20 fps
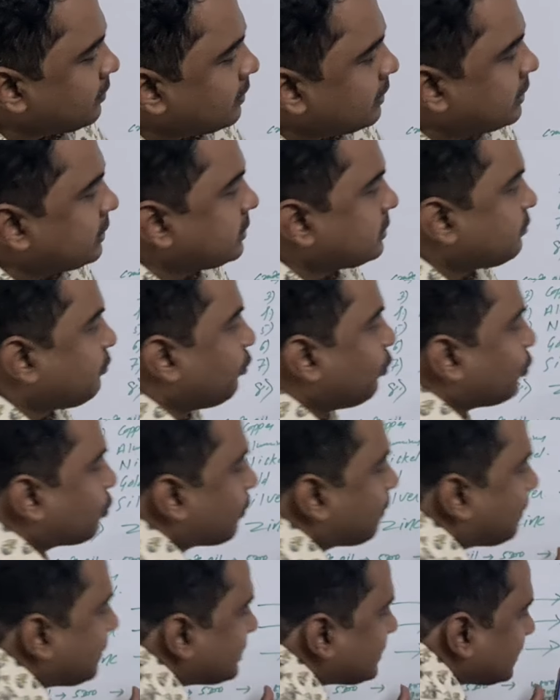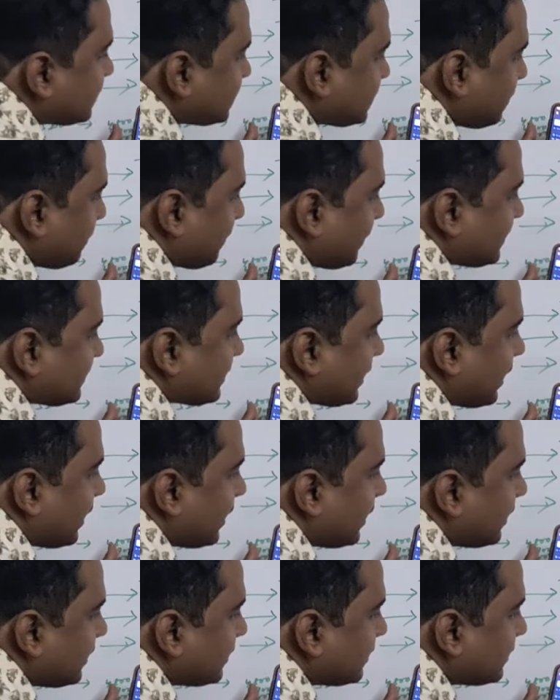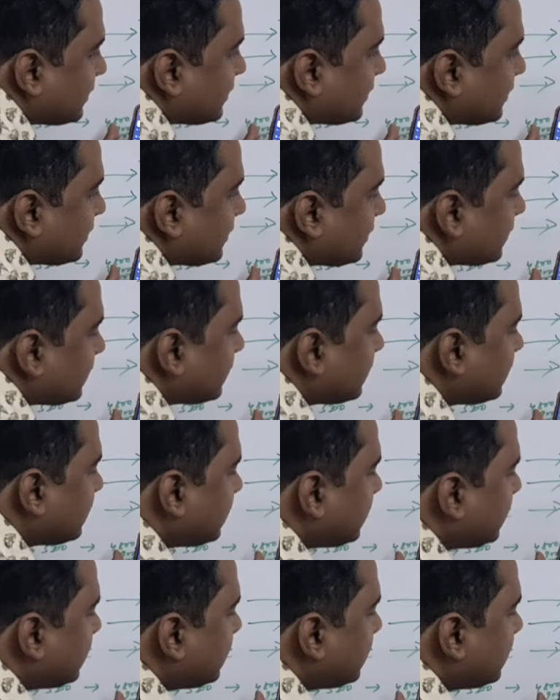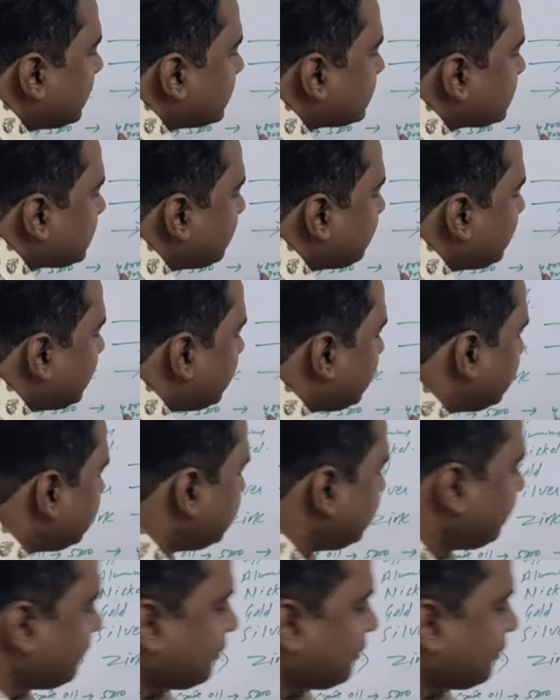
It is 4 rupees 60 paisa. Similarly,